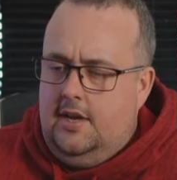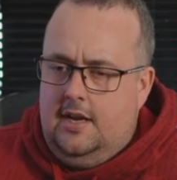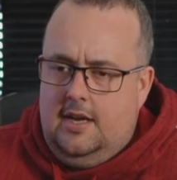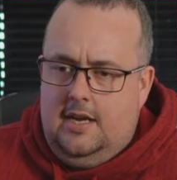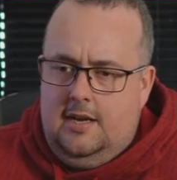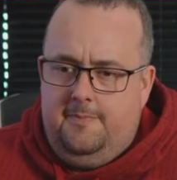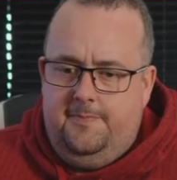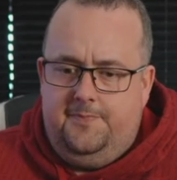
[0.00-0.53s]

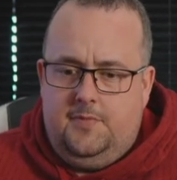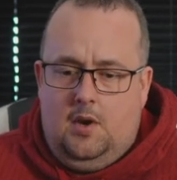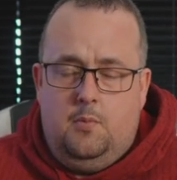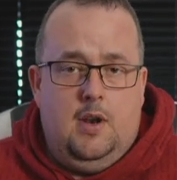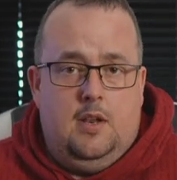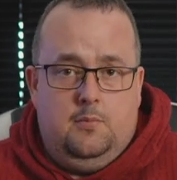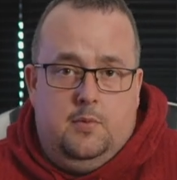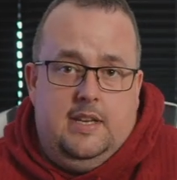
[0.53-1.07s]

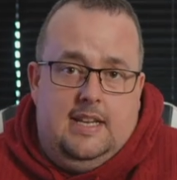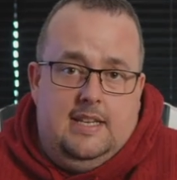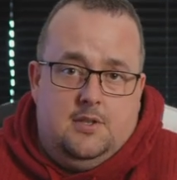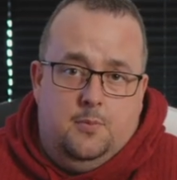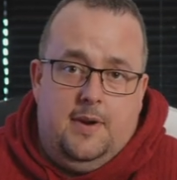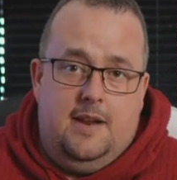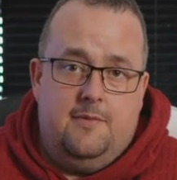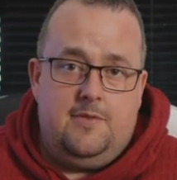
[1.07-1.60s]
Well, we need
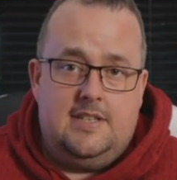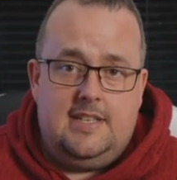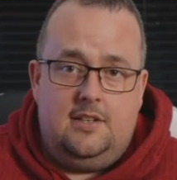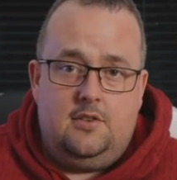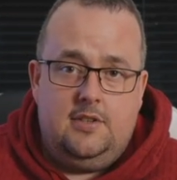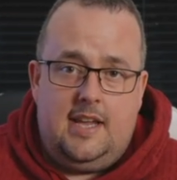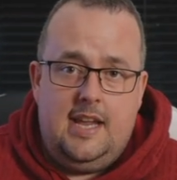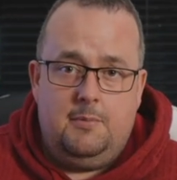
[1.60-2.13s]
to win every
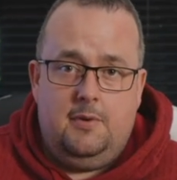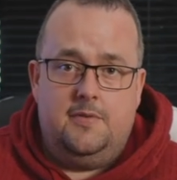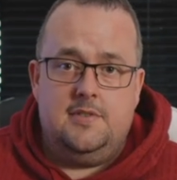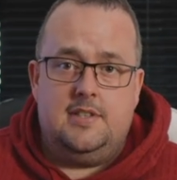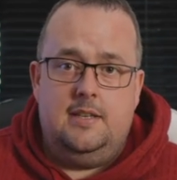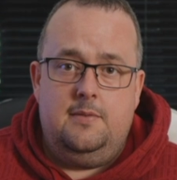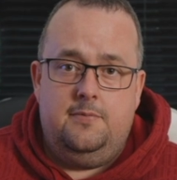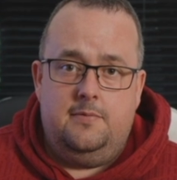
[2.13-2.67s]
single game,
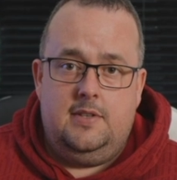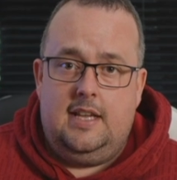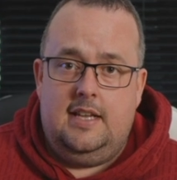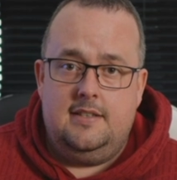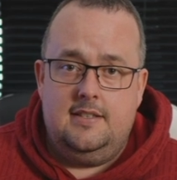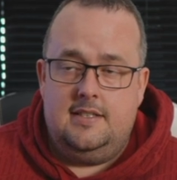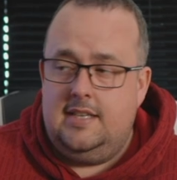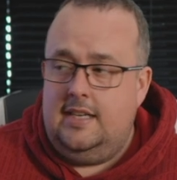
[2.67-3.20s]
obviously, for the
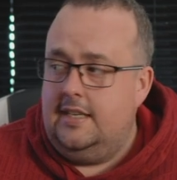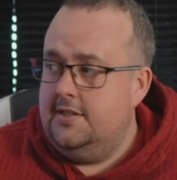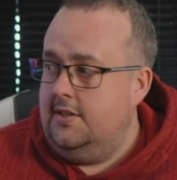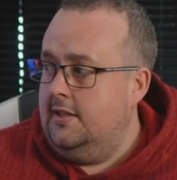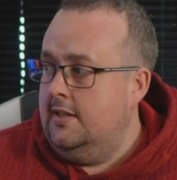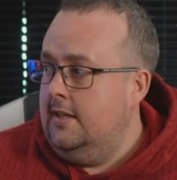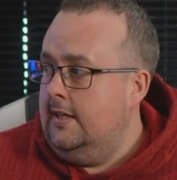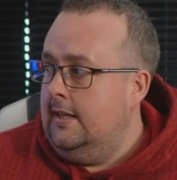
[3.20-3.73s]
end of the
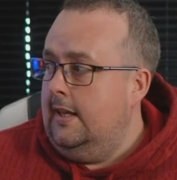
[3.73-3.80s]
season